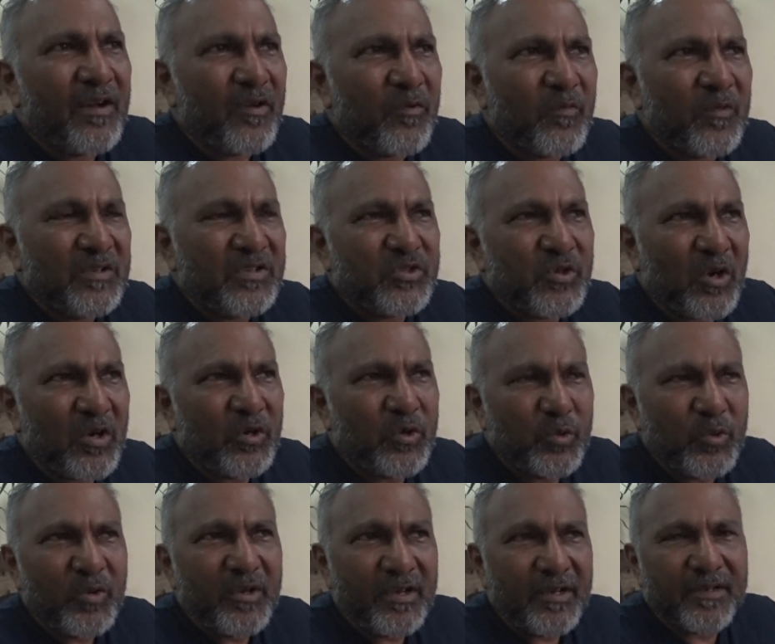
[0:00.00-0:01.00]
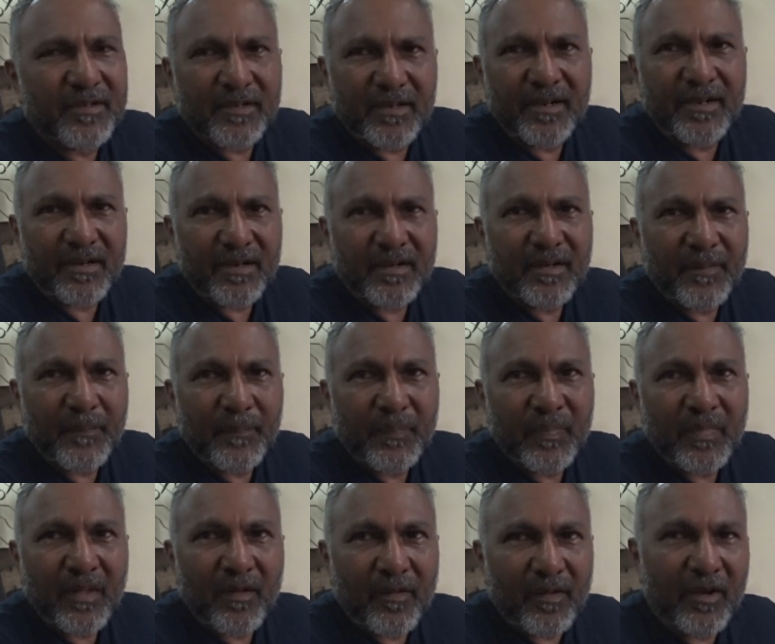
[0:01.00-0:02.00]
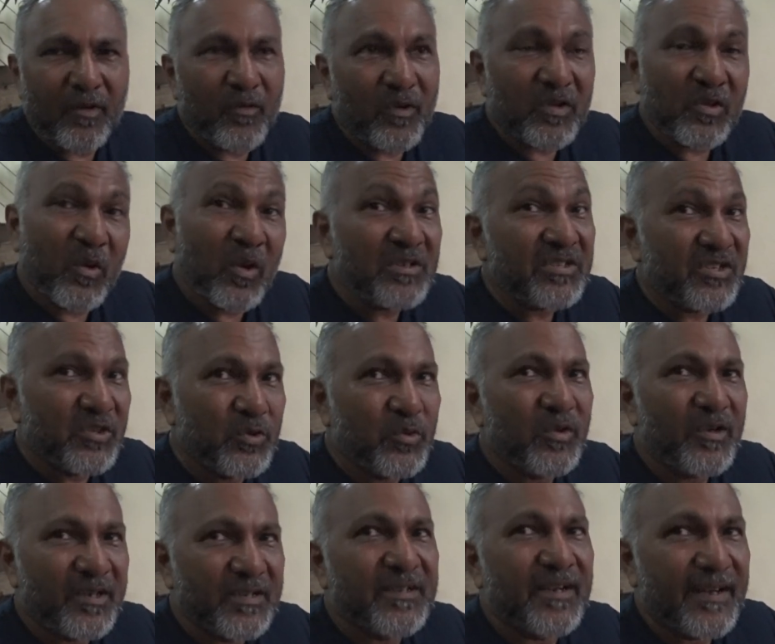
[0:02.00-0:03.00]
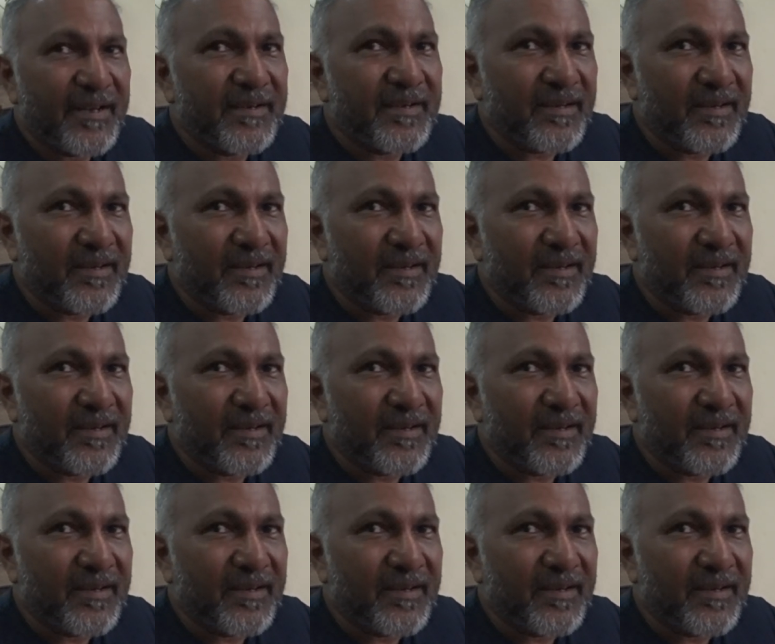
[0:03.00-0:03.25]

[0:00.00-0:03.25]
it was shot 2 years earlier. It was launched 2 years later.